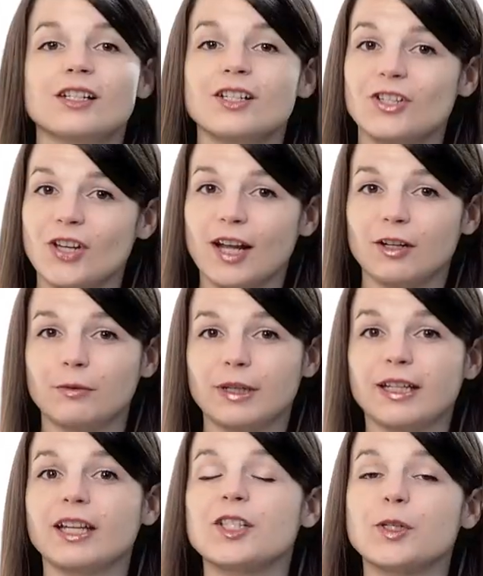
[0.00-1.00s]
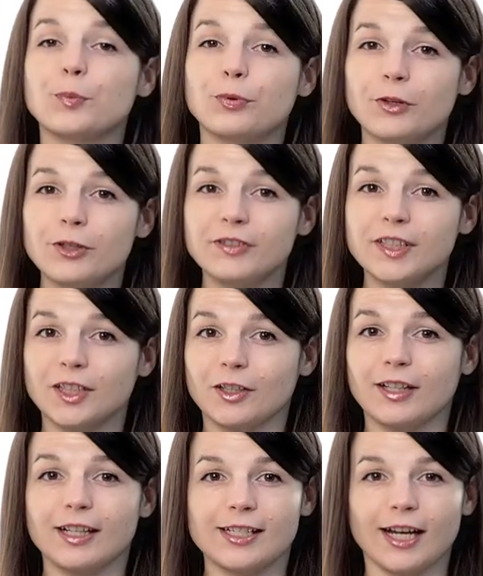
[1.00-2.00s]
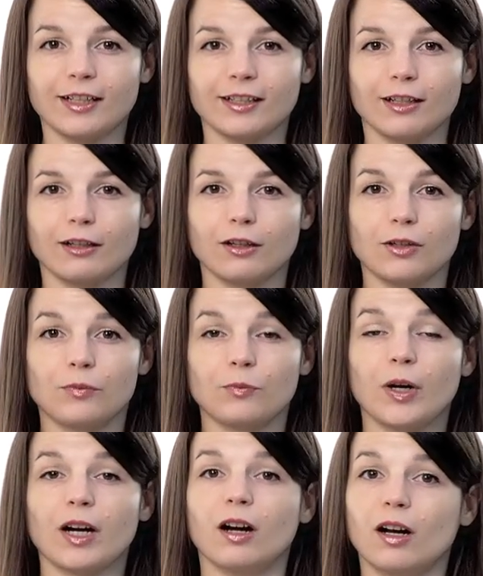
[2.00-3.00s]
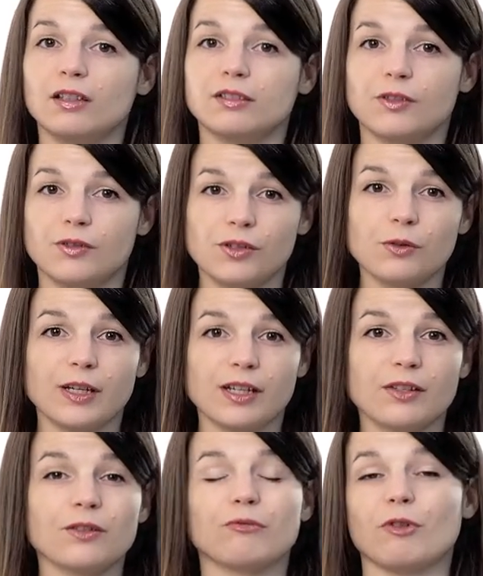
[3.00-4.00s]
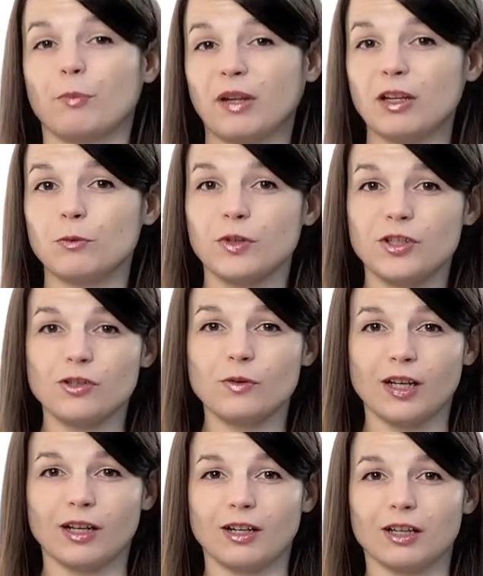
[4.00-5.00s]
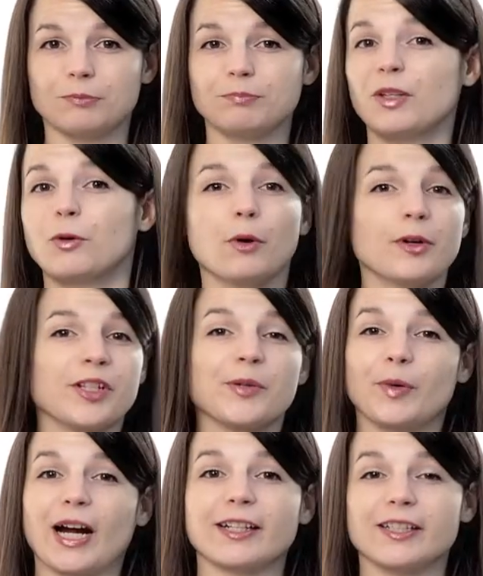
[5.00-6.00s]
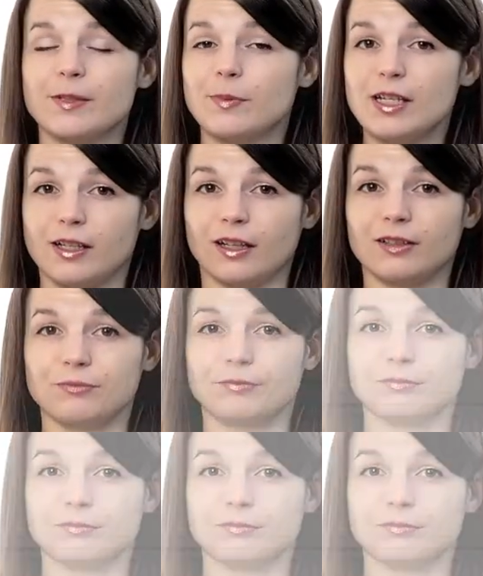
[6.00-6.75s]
Shadowing is a proven learning technique where all you do is repeat what you hear in order to practice speaking.